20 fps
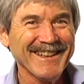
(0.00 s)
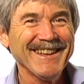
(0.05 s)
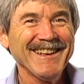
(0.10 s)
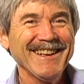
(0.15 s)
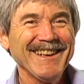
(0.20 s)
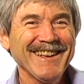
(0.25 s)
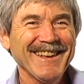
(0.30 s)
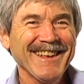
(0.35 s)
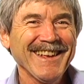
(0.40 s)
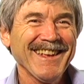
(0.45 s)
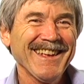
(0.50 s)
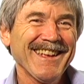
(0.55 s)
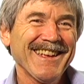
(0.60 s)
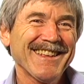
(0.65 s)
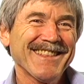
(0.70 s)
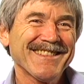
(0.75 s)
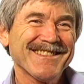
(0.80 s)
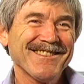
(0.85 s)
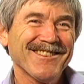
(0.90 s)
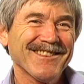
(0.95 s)

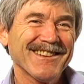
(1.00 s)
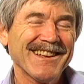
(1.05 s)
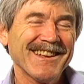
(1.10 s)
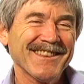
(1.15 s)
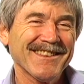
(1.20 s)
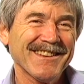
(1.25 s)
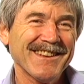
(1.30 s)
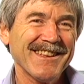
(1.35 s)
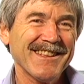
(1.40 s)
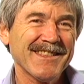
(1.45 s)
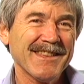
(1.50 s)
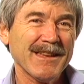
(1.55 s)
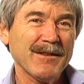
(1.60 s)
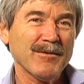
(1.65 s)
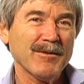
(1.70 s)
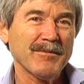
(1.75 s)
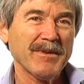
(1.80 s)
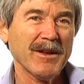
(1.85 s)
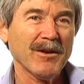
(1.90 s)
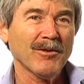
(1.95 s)
it's not clear that ET
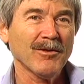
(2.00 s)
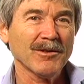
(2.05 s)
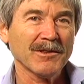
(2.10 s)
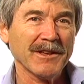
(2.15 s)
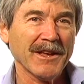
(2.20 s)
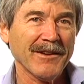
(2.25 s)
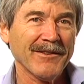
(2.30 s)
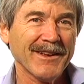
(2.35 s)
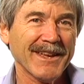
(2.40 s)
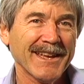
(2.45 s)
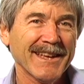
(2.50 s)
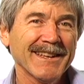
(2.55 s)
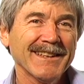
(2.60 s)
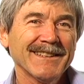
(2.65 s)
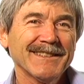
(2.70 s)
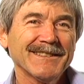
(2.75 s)
would be all knowing.